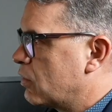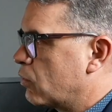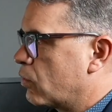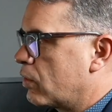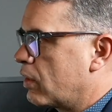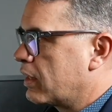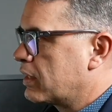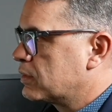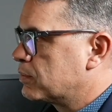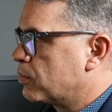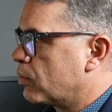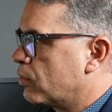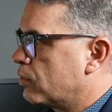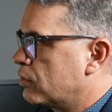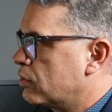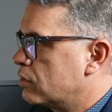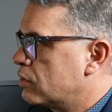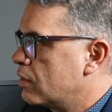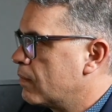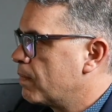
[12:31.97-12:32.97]
that were
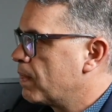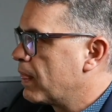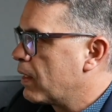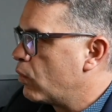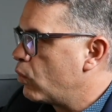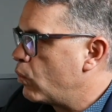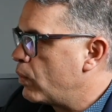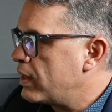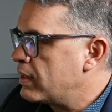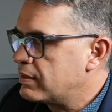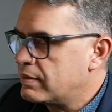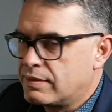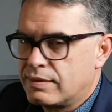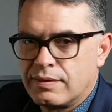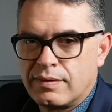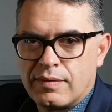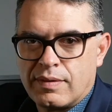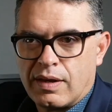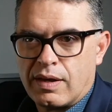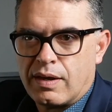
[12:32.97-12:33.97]
exported
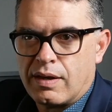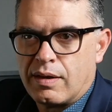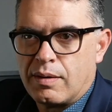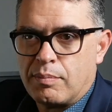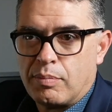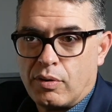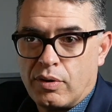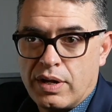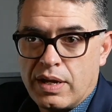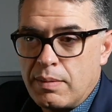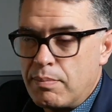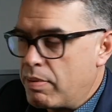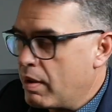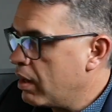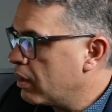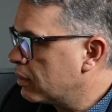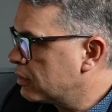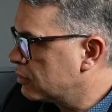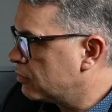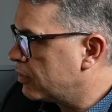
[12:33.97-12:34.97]
with per
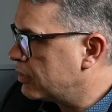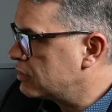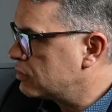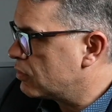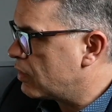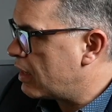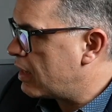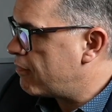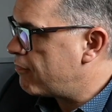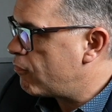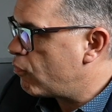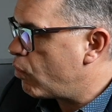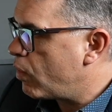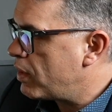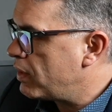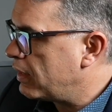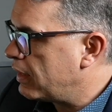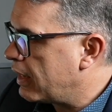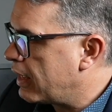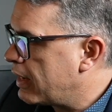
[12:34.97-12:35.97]
epoch, right? So I have
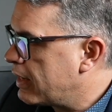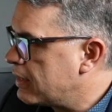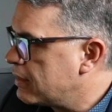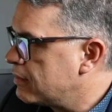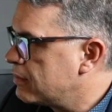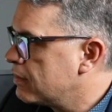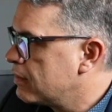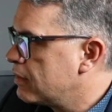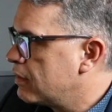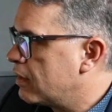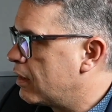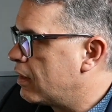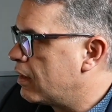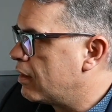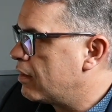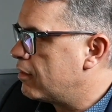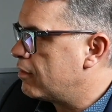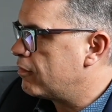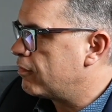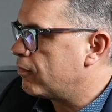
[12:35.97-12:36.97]
one line
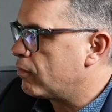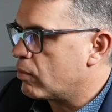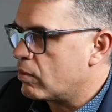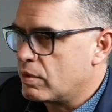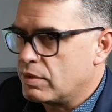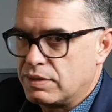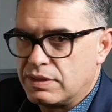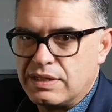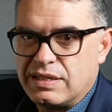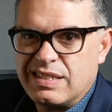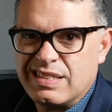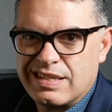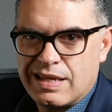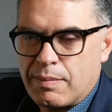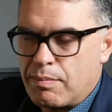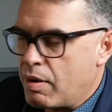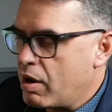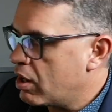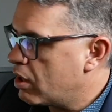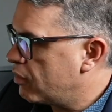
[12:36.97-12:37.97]
for these
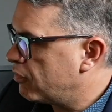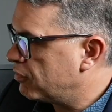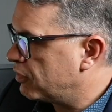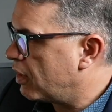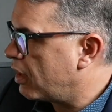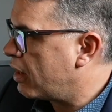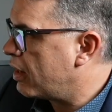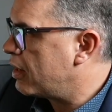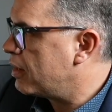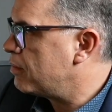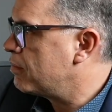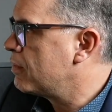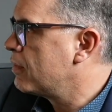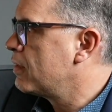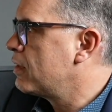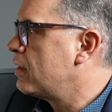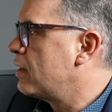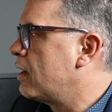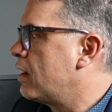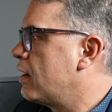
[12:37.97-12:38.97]
epoch of time,
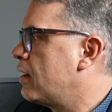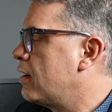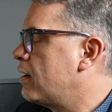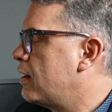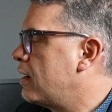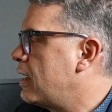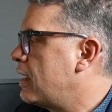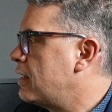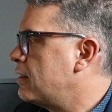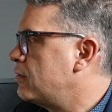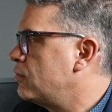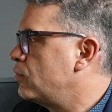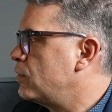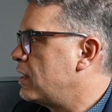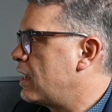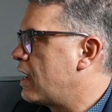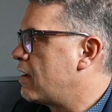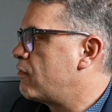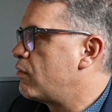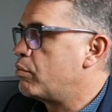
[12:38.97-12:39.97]
and
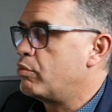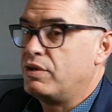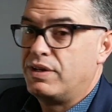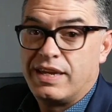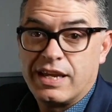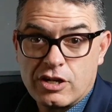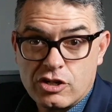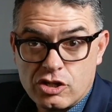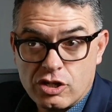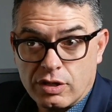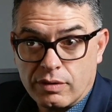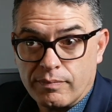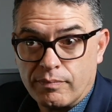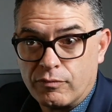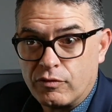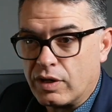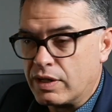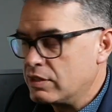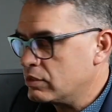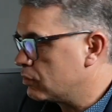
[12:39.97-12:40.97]
we have a prediction,
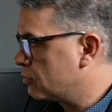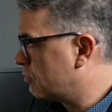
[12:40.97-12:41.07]
right?